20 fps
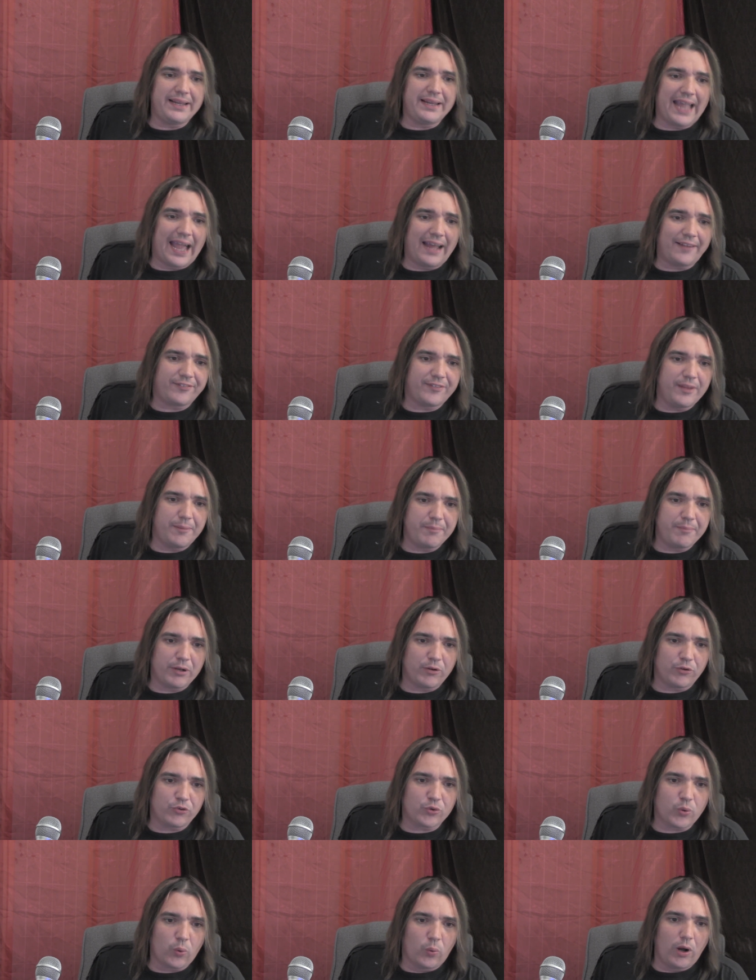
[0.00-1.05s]
Gadsden Middle
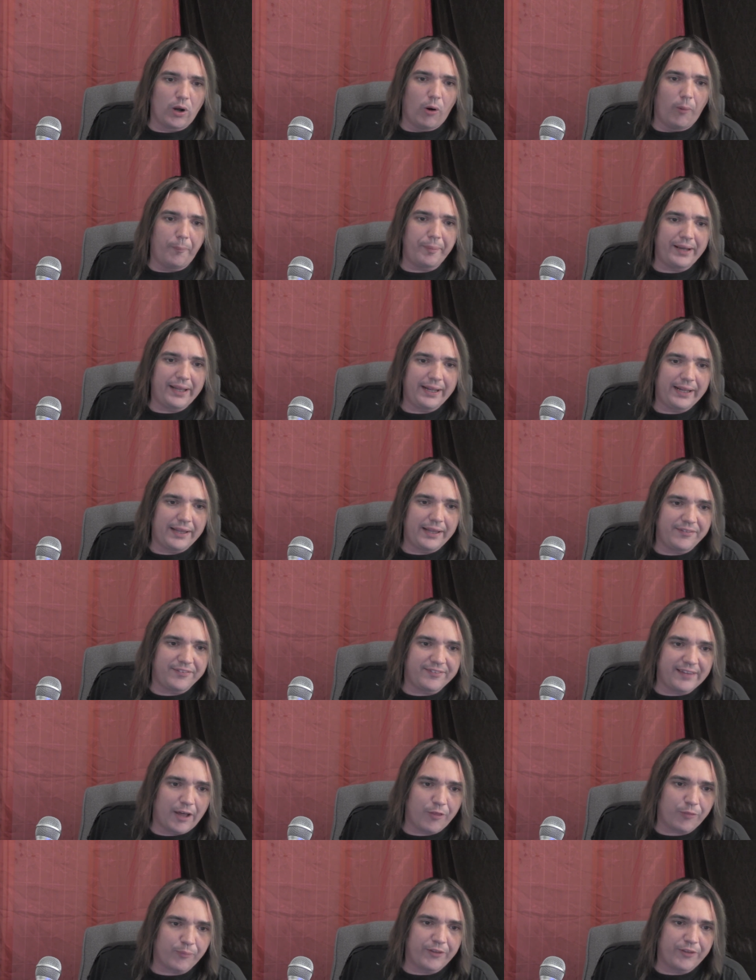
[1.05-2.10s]
School opening in
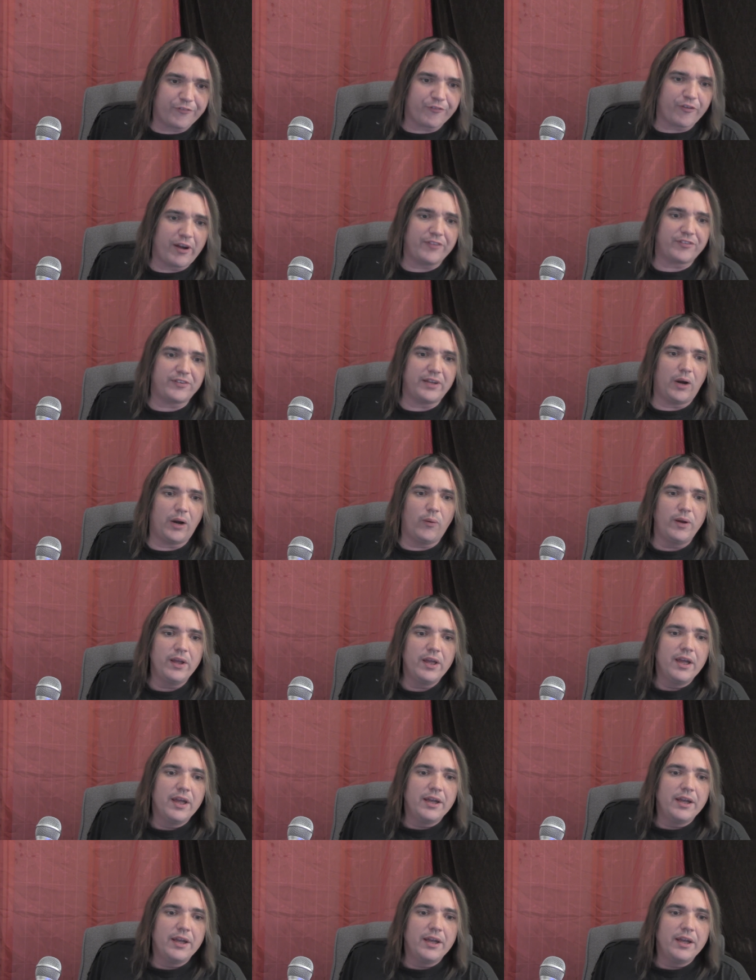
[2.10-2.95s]
Southwest Fresno,